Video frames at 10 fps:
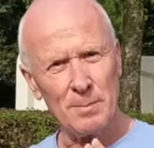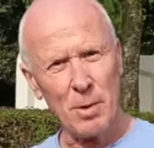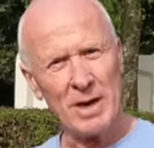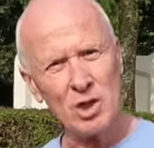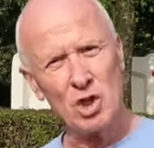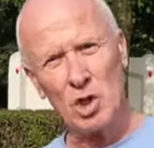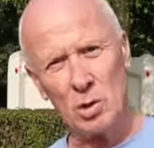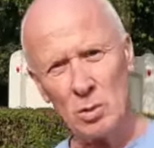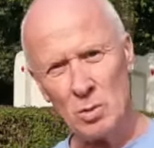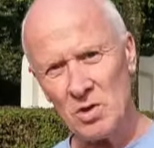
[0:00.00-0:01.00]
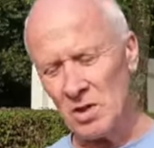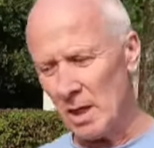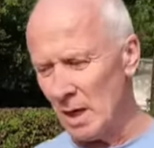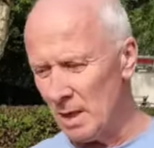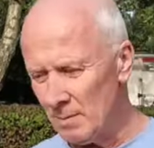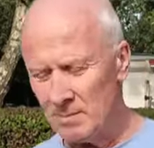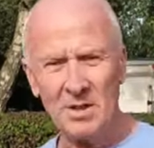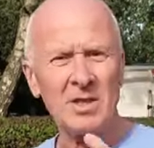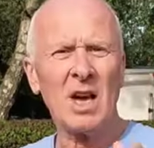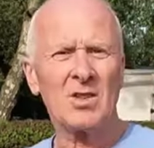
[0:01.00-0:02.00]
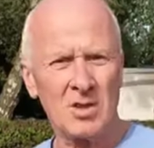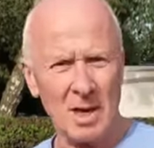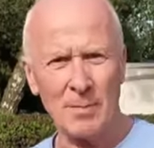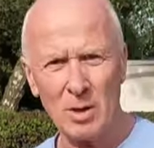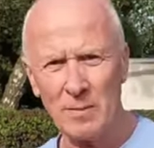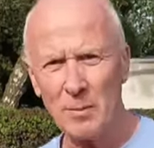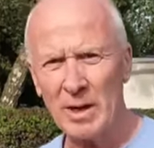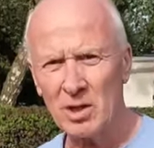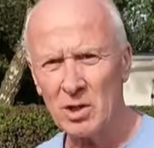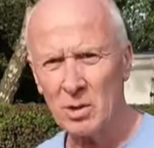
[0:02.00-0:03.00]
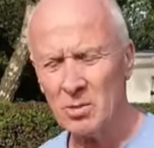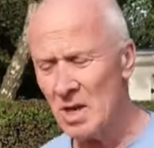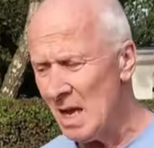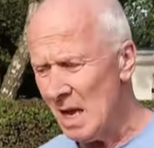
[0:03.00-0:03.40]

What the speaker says: brake shoes, the dust coming off the brake shoes.